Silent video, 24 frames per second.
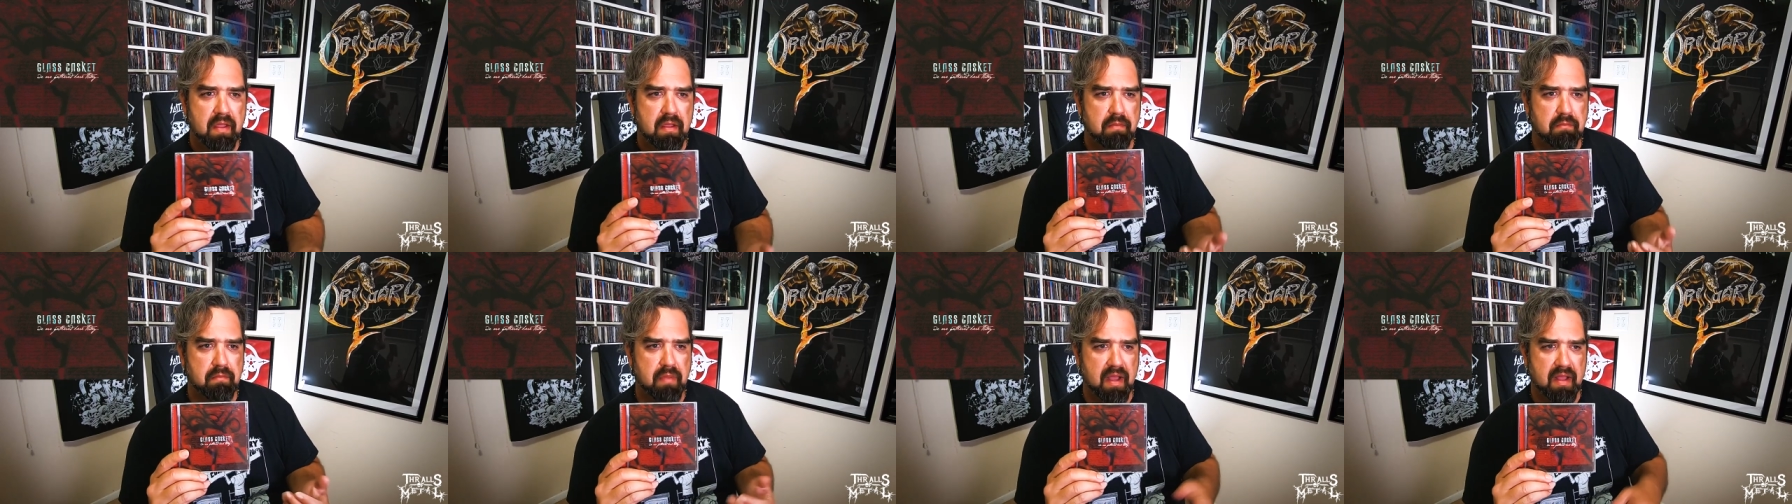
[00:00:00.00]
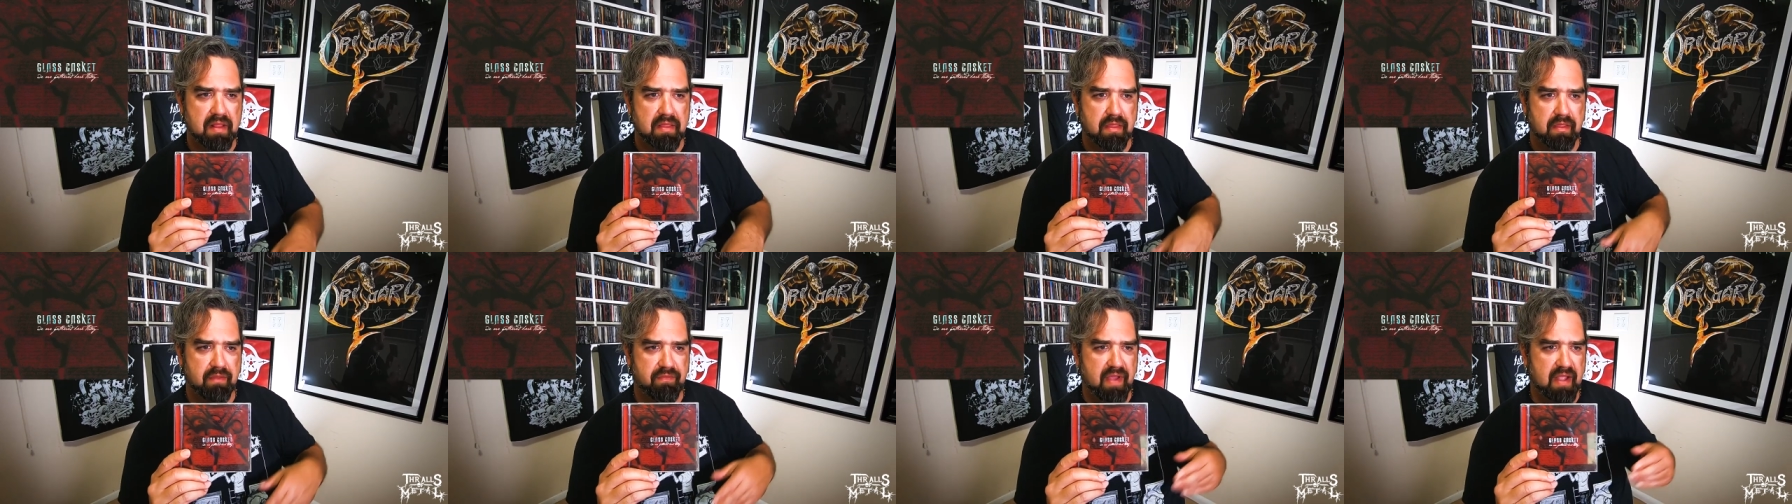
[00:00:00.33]

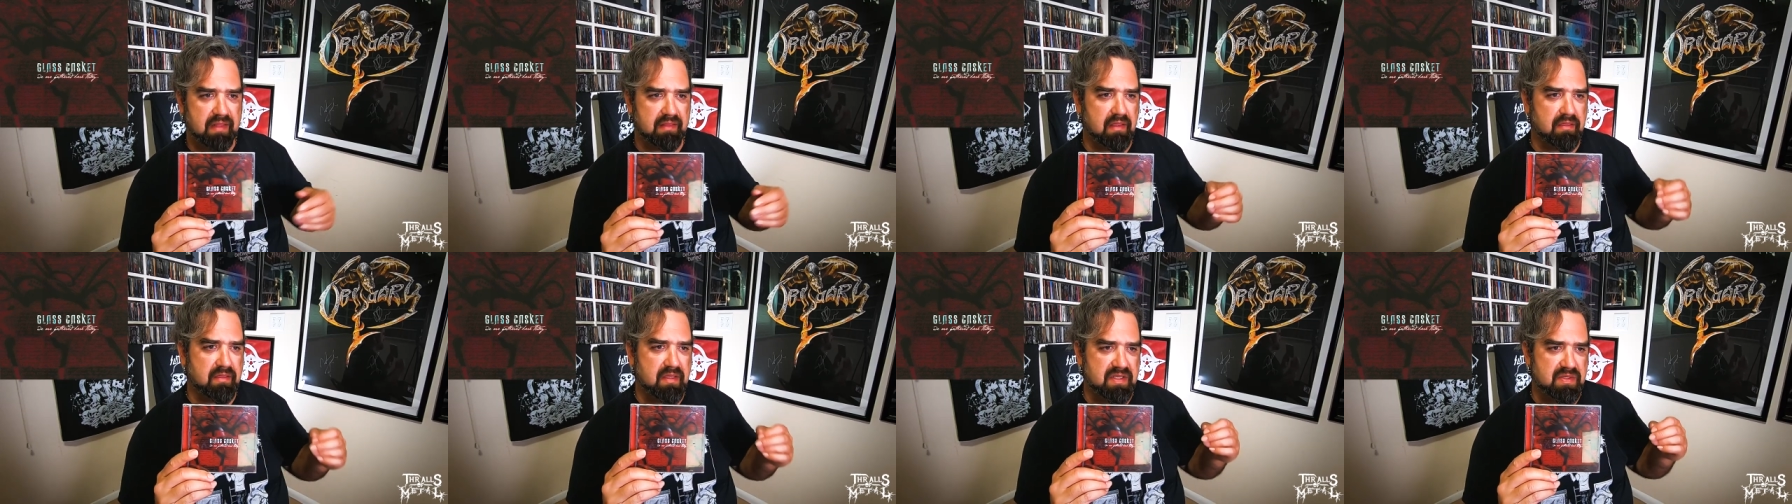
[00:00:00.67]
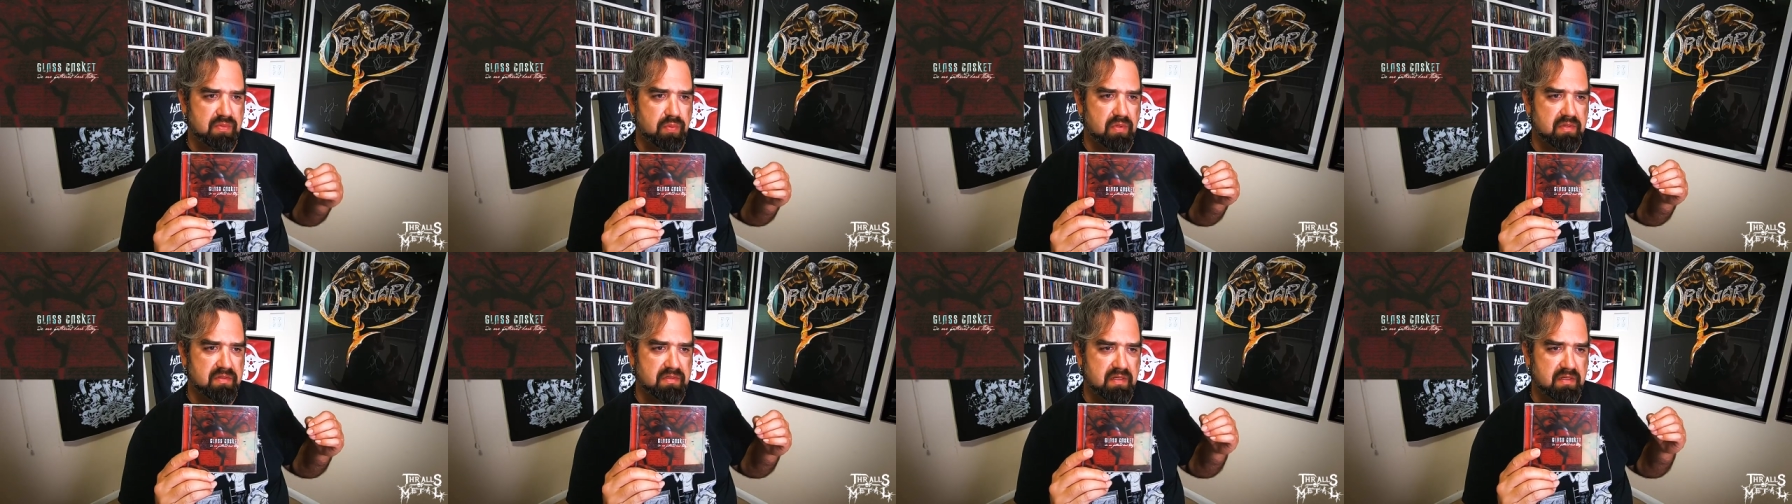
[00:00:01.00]
But the fact that this
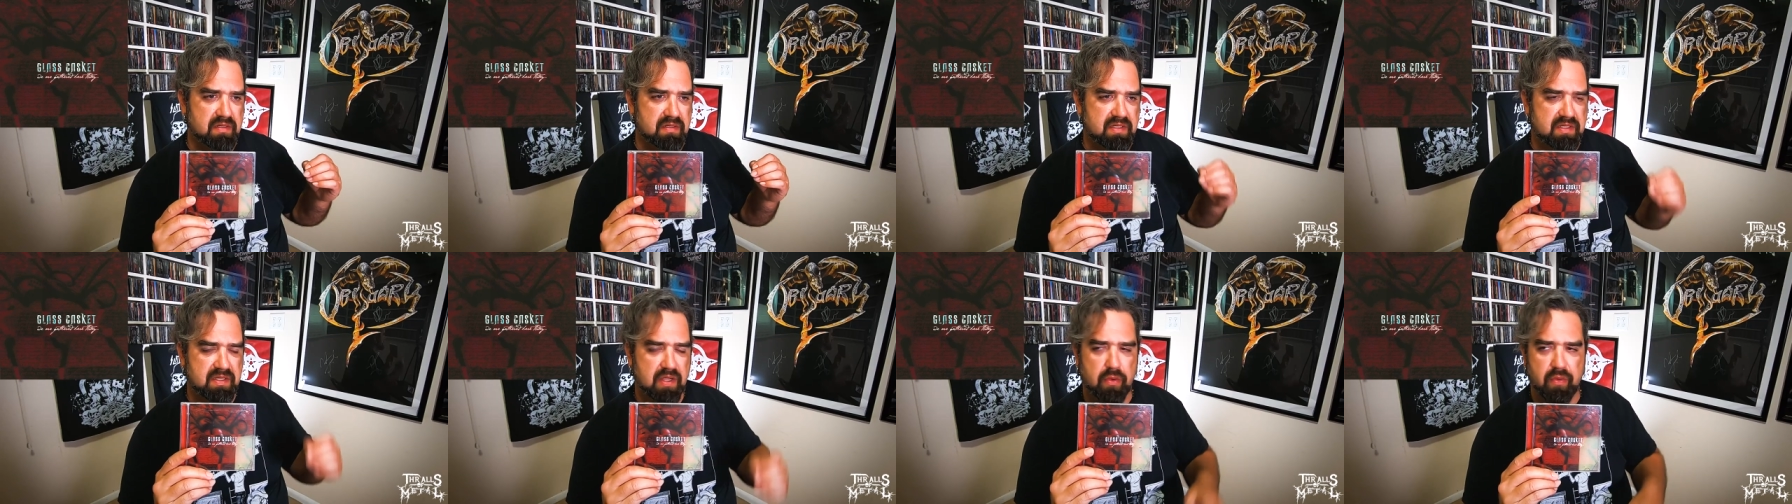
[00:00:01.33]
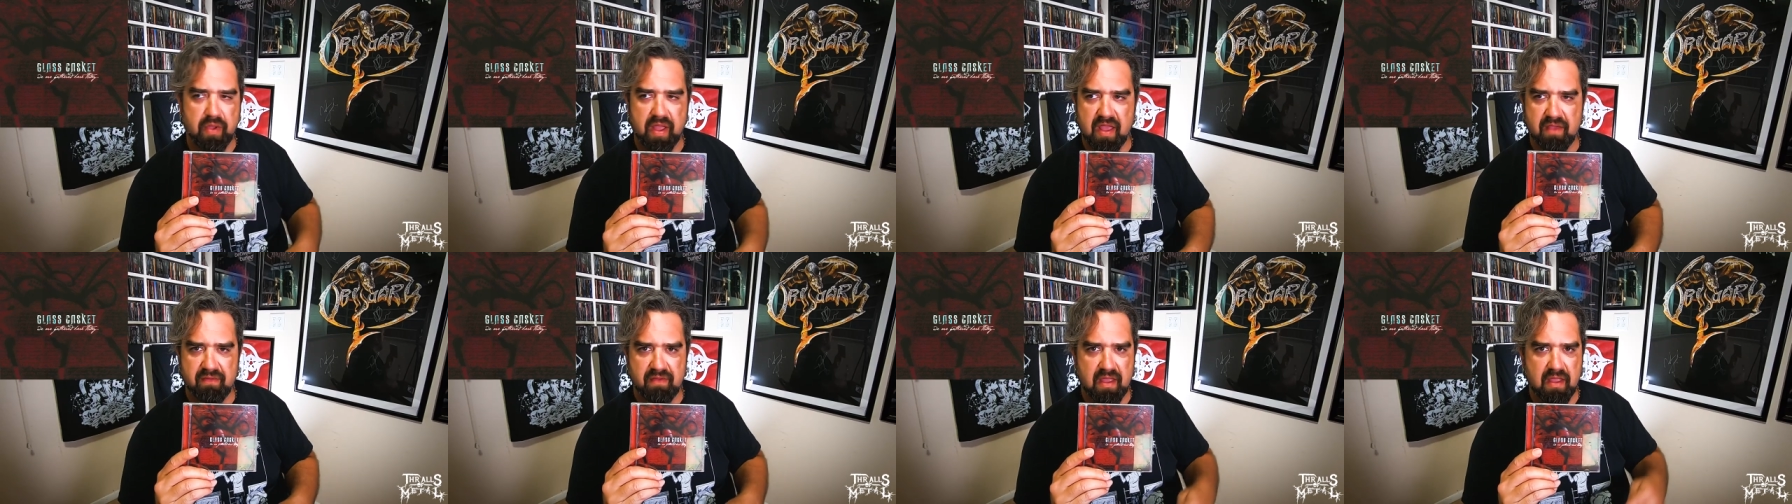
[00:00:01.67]
was so
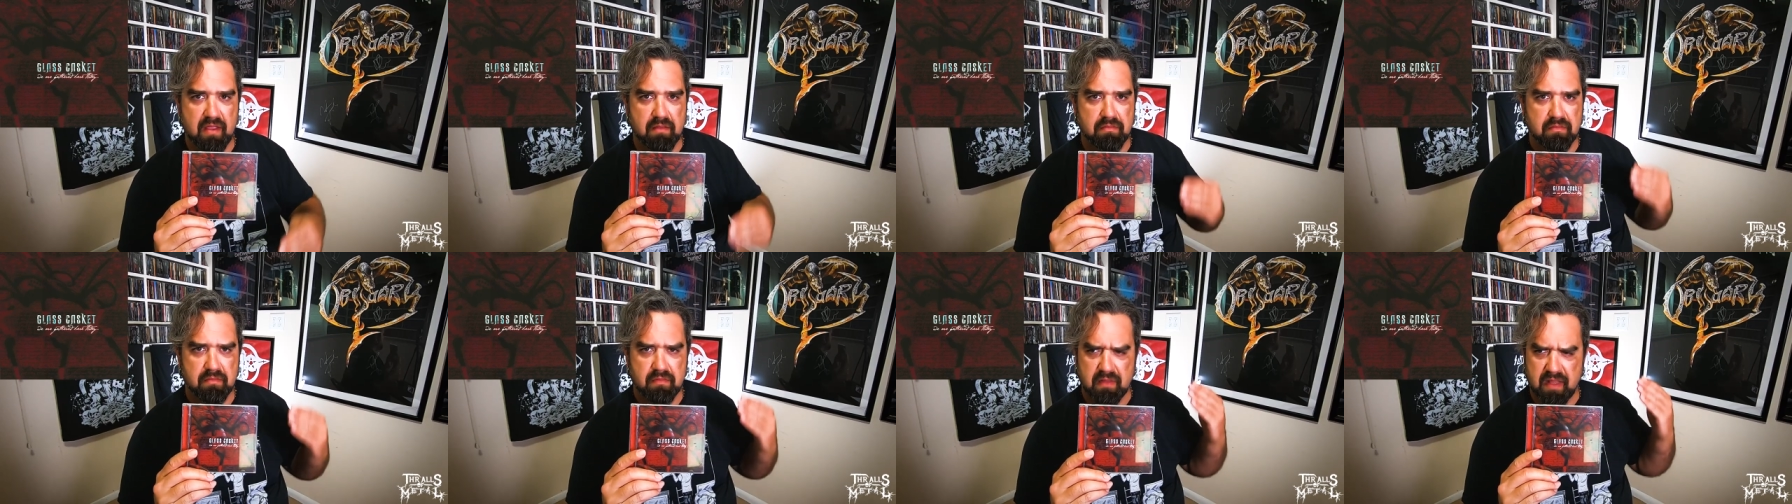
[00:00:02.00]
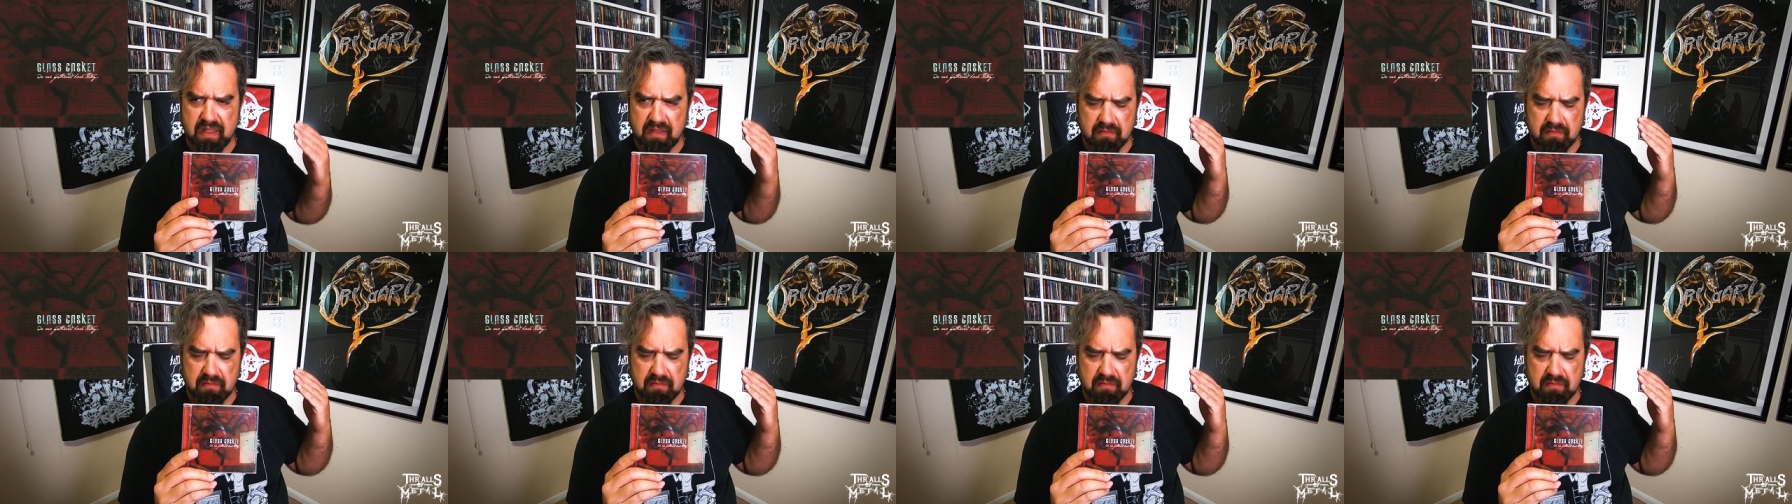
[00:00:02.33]
heavy, like